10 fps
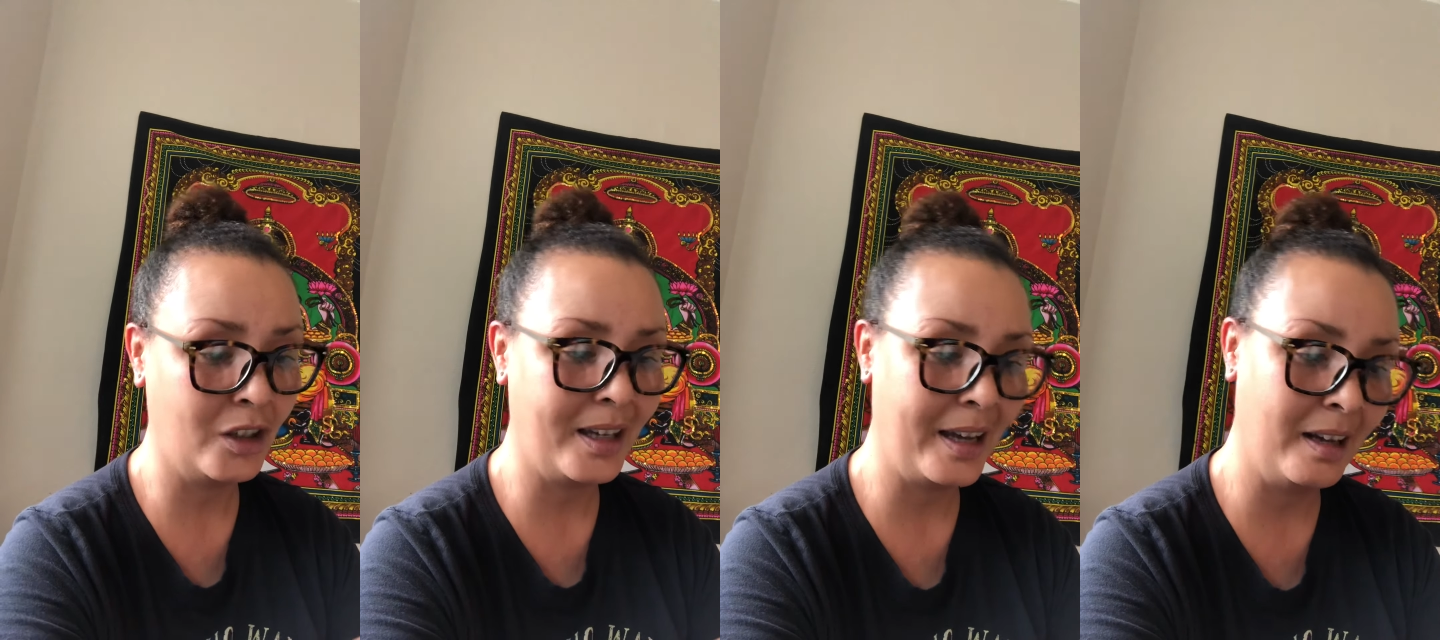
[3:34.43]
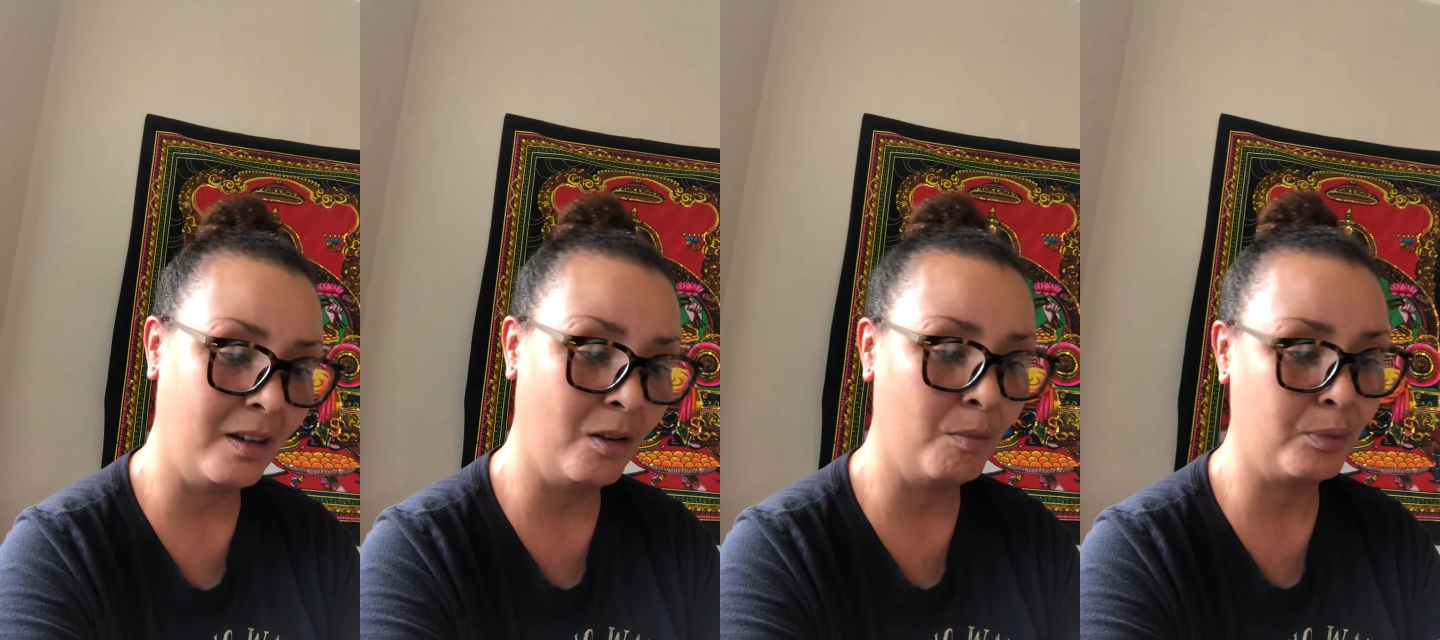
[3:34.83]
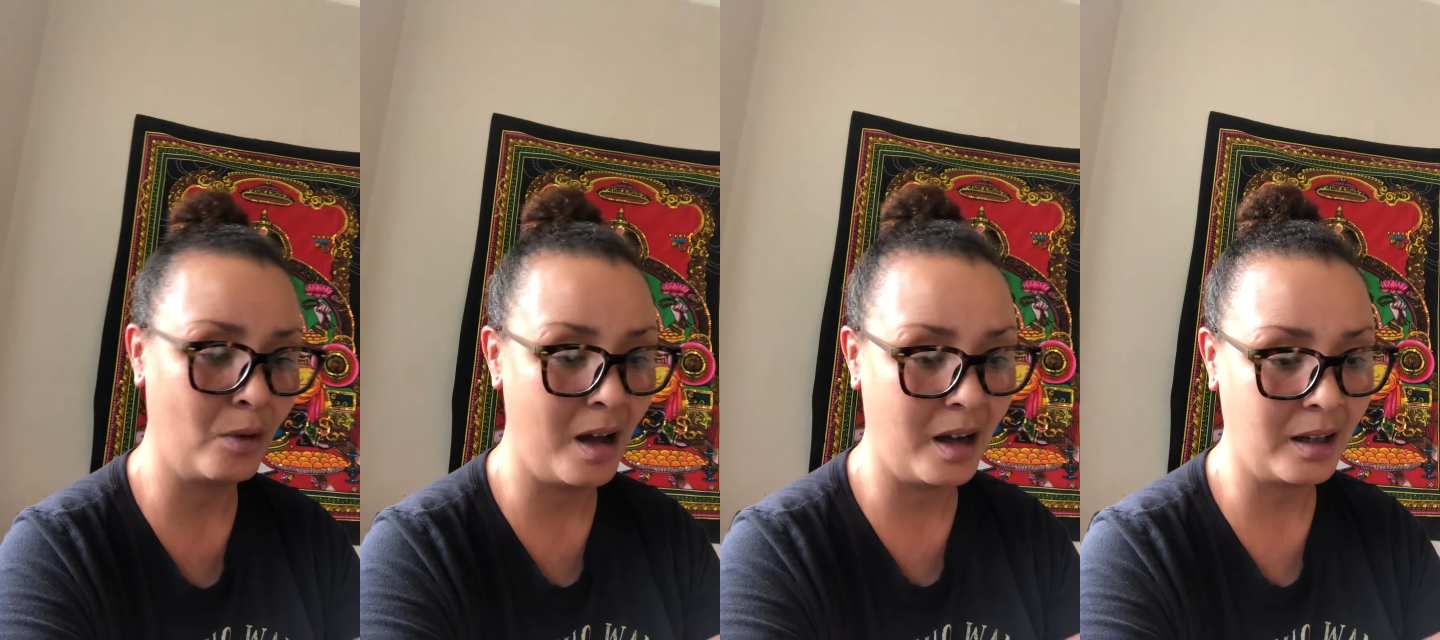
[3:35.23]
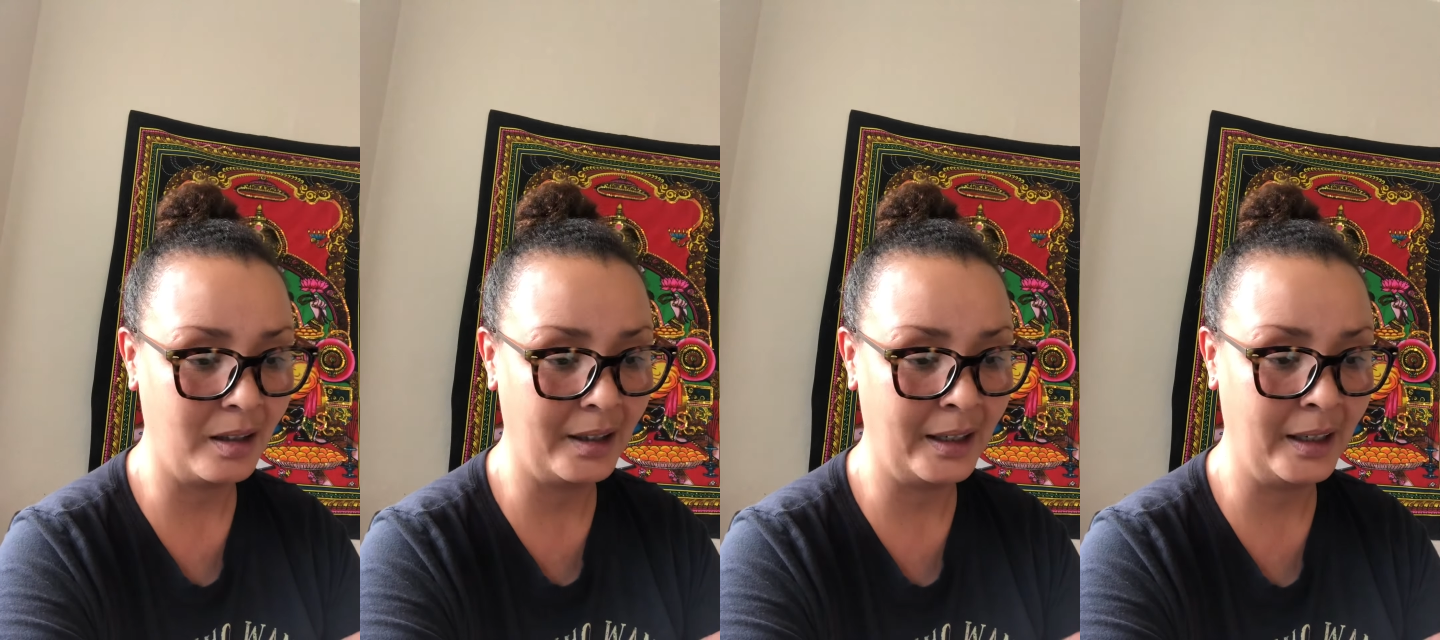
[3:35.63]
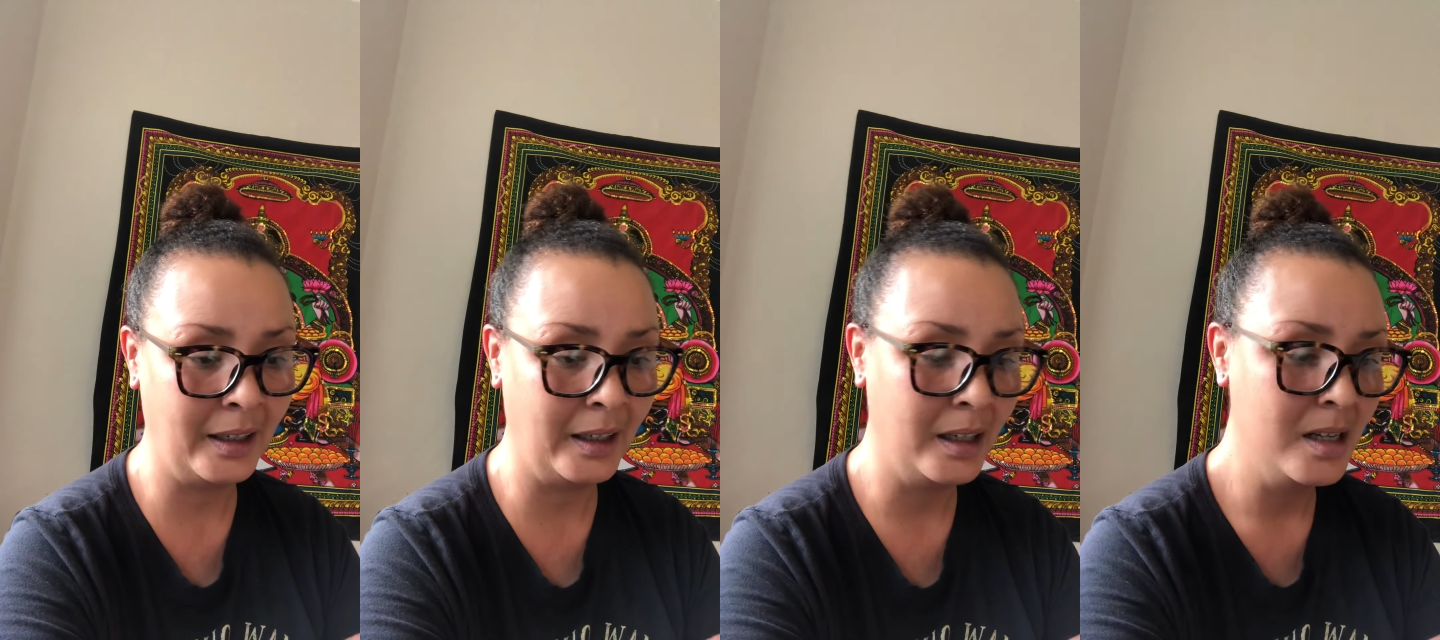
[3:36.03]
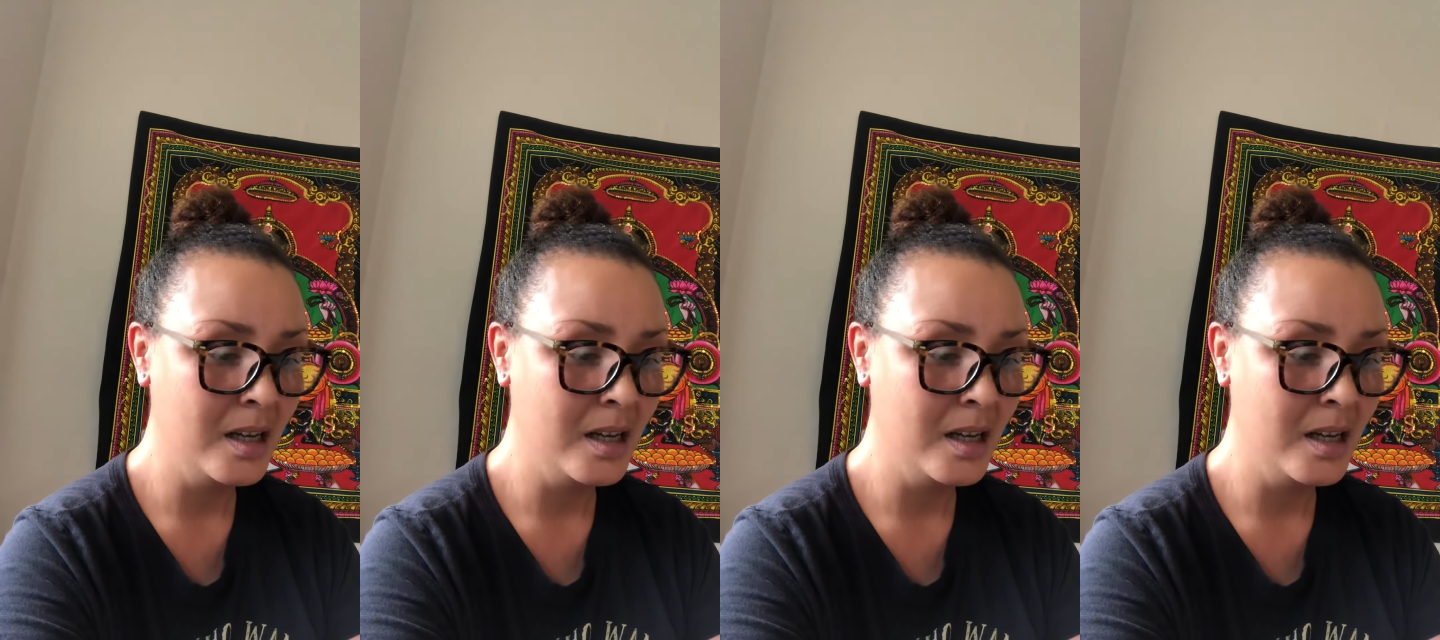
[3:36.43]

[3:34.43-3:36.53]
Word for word: kale, broccoli,